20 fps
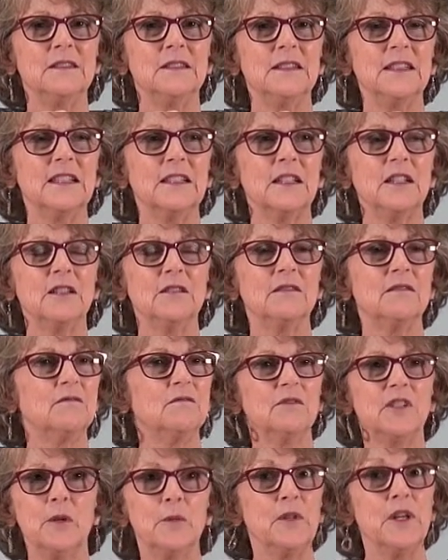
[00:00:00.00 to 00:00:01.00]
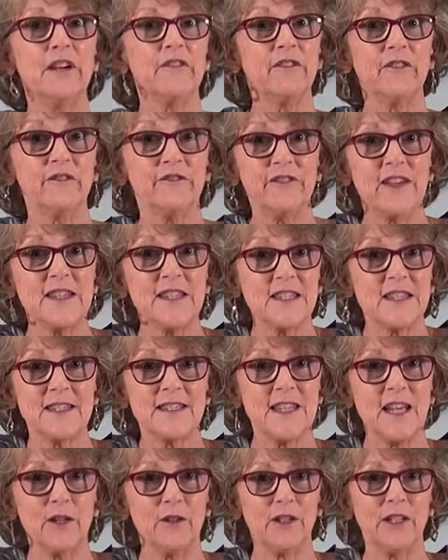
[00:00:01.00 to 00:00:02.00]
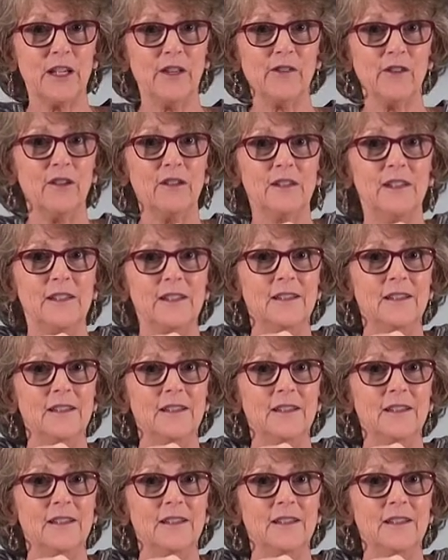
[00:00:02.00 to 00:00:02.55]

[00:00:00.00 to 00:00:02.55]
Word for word: little, there were never fences there either.